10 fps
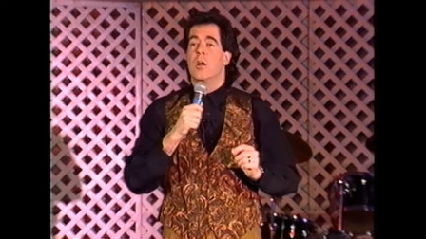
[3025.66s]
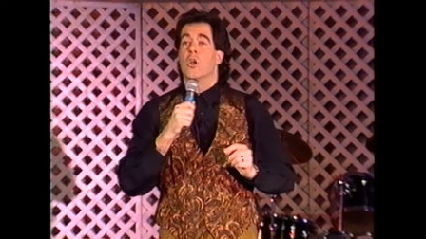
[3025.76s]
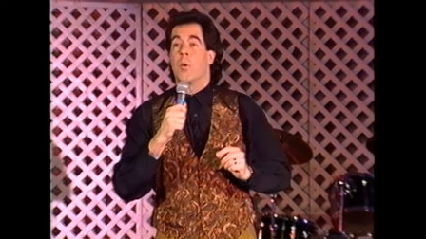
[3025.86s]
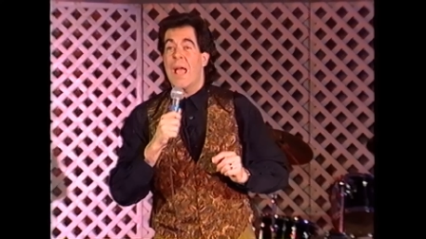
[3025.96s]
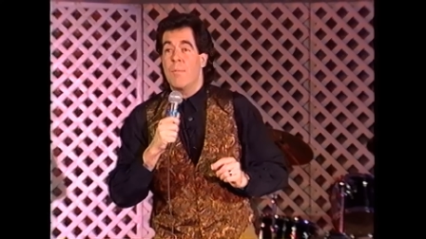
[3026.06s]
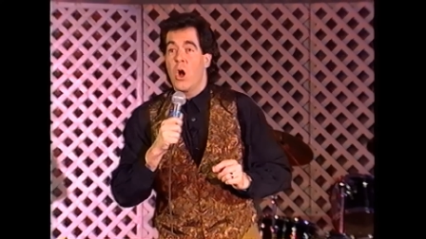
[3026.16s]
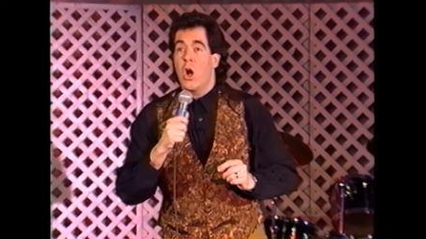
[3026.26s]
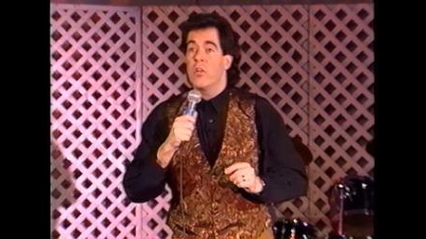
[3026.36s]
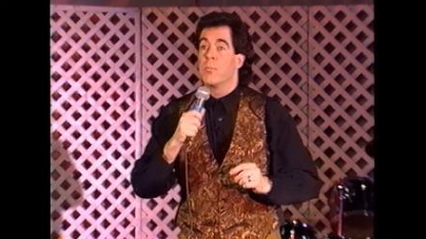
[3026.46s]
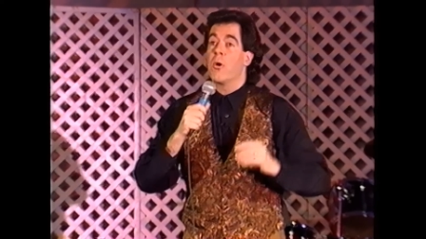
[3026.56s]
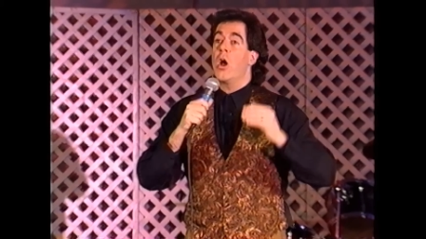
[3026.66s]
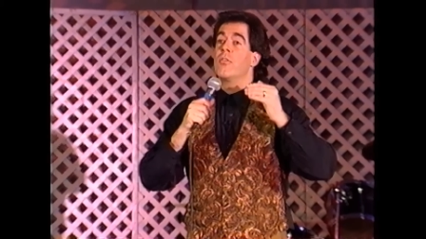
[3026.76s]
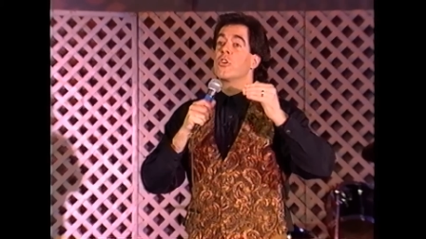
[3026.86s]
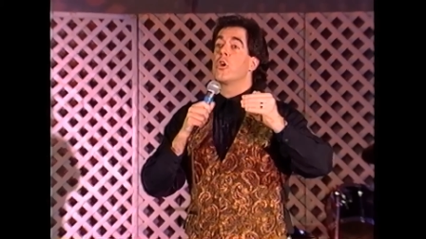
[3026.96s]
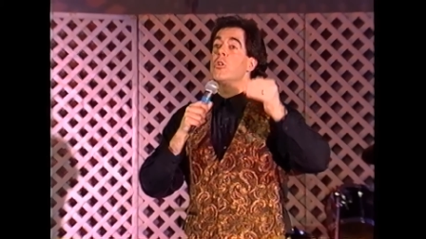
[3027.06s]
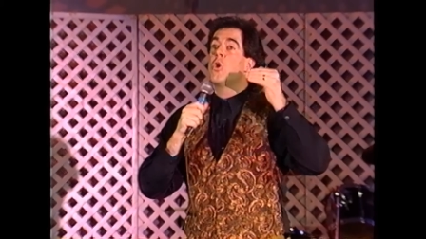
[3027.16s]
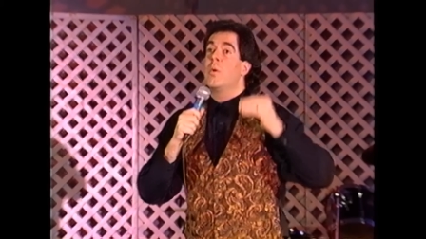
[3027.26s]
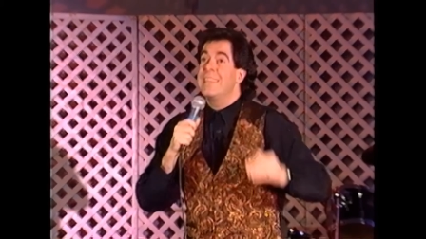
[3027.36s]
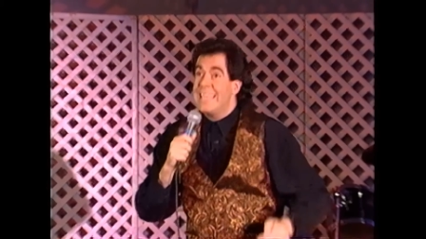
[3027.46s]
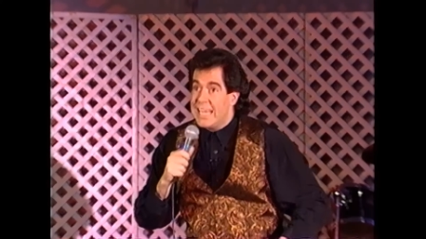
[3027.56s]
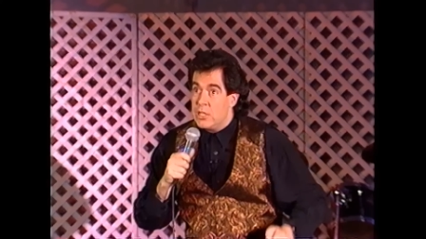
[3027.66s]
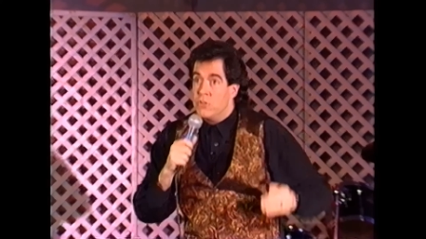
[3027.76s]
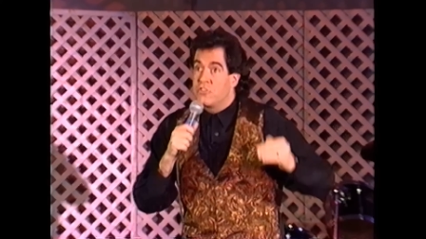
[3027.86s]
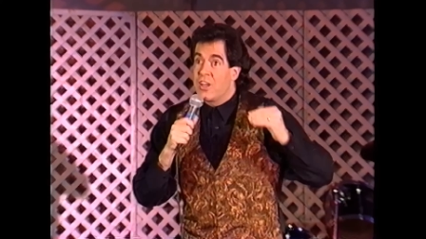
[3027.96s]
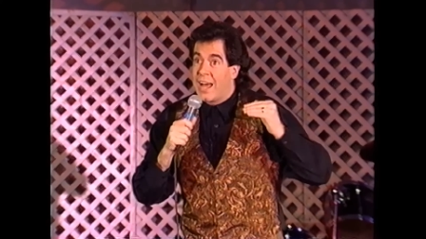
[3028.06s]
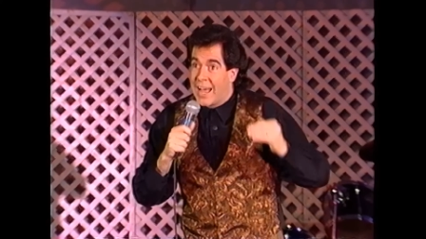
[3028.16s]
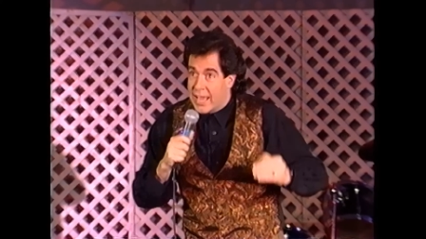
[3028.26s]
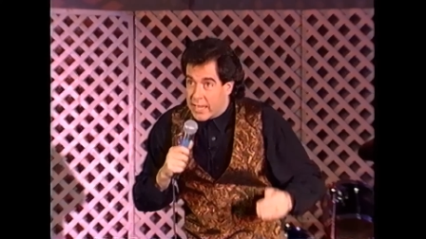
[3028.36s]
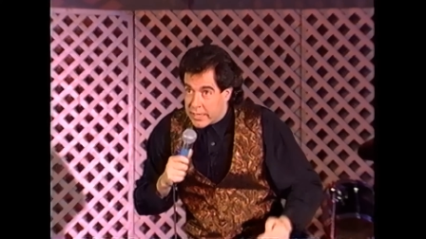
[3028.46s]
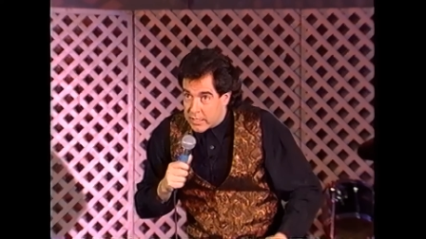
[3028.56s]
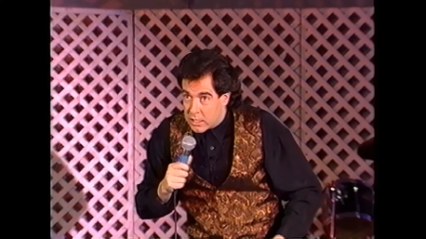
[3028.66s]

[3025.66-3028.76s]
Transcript: Grandma, the bra and the girdle go on the inside.